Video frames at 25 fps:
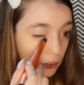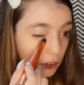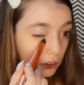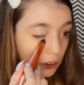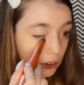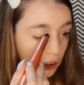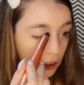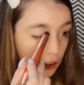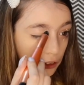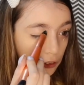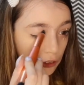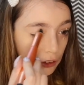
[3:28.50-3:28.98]

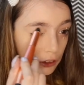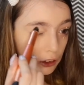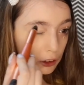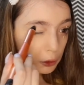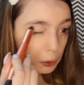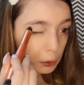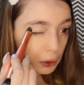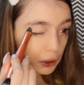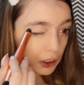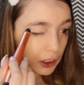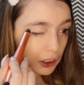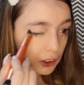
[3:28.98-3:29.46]
It works
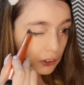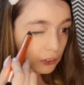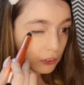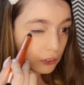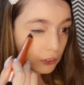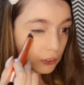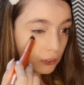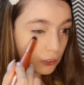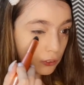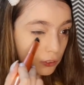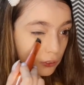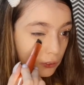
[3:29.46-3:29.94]
pretty
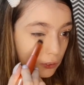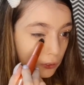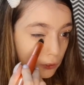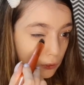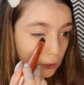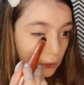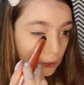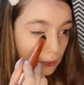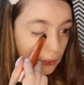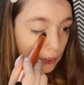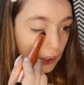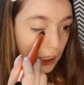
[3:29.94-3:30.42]

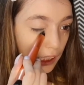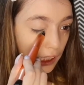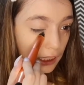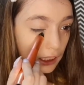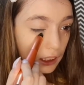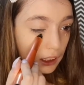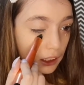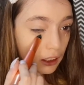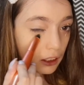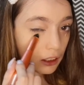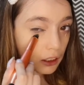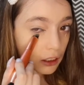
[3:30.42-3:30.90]

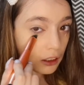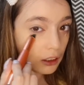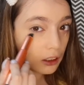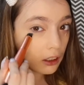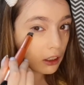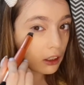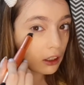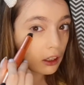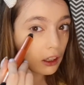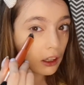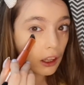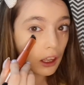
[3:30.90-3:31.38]
well,
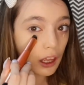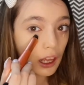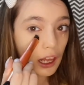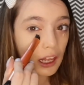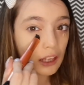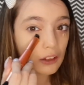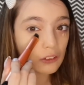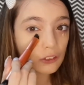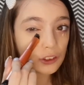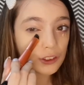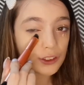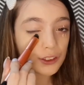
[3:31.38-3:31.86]

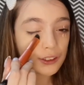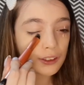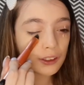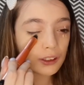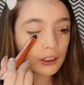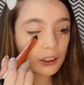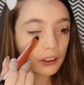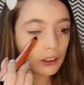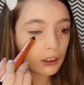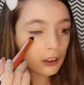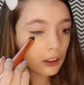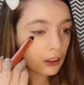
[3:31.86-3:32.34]
I would
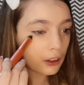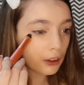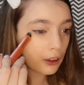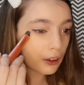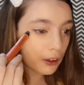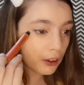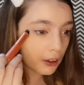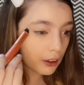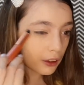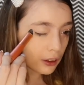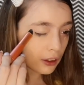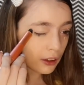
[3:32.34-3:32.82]
say.
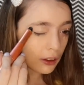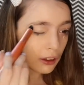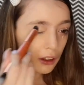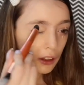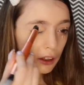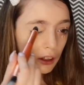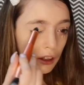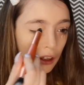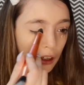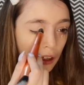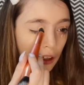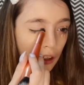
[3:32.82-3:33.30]

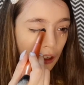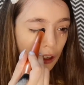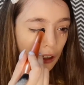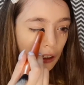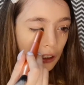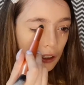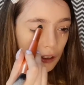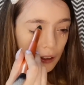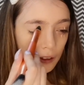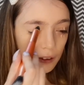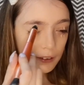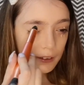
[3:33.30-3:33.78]

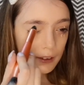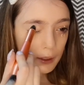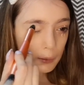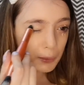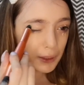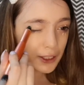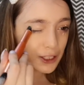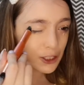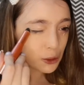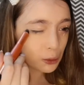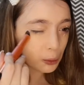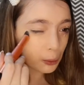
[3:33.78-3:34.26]
It's a
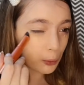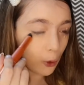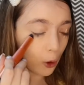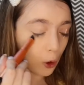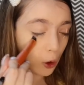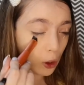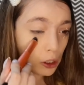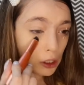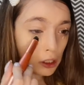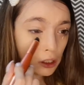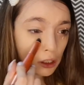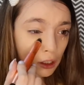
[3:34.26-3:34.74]
bit
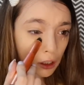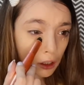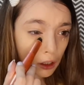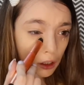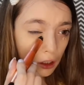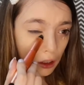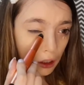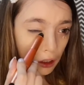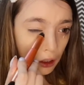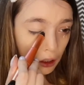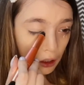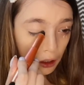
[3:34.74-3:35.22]
small,
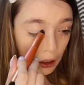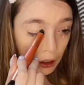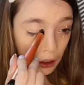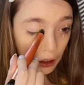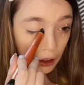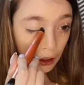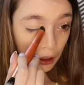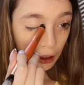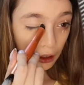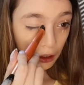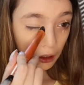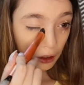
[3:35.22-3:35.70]

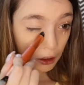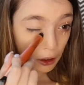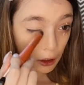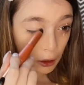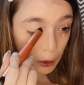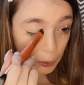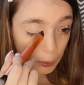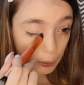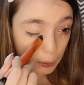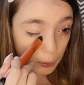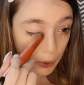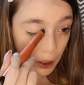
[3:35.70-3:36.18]

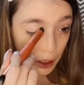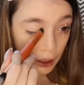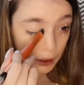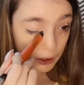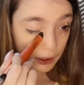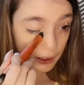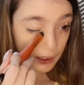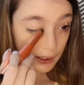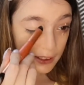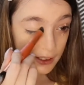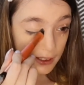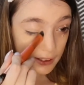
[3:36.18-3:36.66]
but
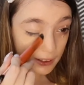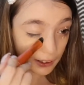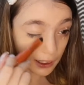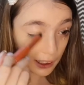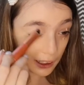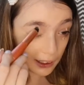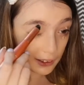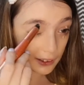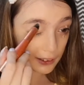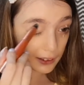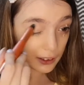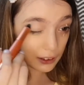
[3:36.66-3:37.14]
it's
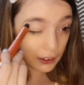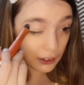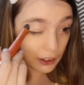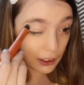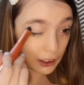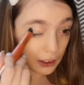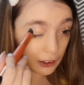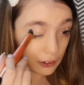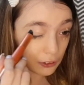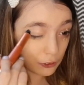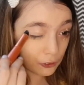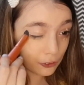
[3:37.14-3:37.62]
nice. It
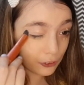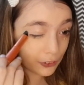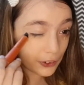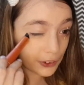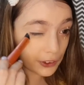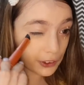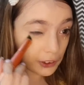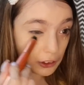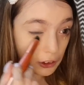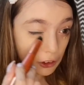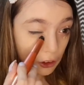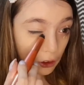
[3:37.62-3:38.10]
can fit
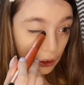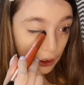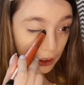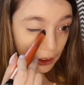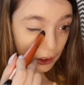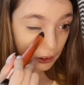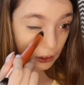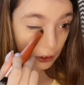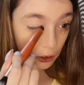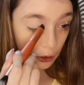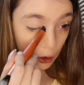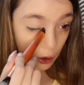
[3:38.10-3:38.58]
in your
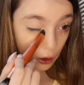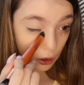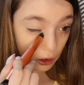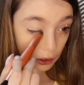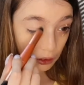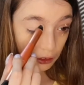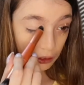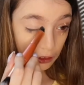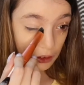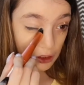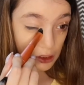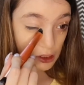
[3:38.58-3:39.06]
inner
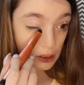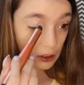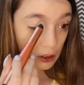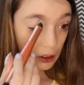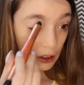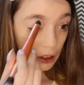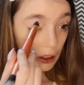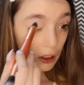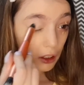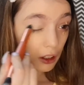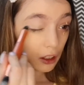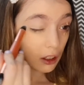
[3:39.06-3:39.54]
corners.
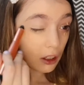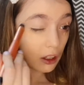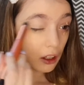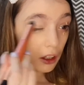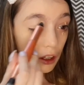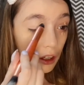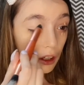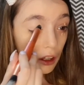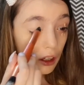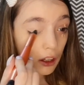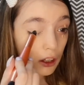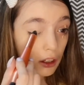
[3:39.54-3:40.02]

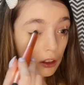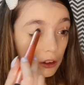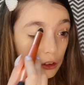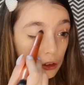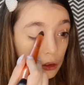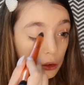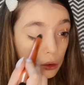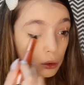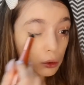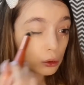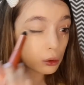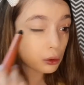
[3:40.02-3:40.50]

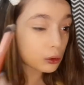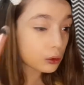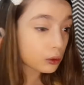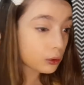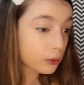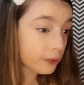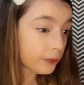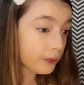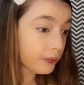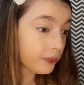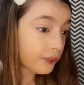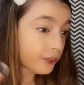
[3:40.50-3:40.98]
So,
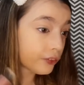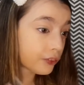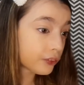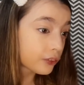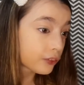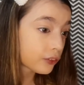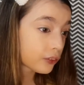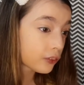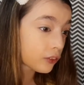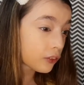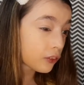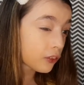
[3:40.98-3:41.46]

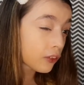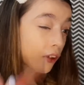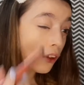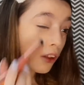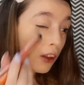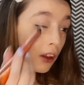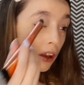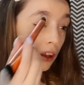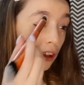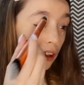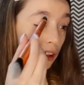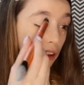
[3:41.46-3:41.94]

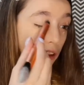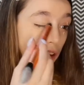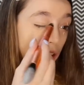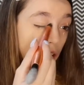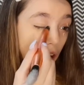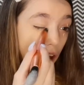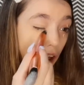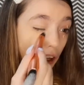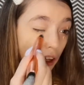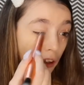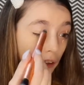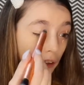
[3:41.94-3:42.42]
yeah.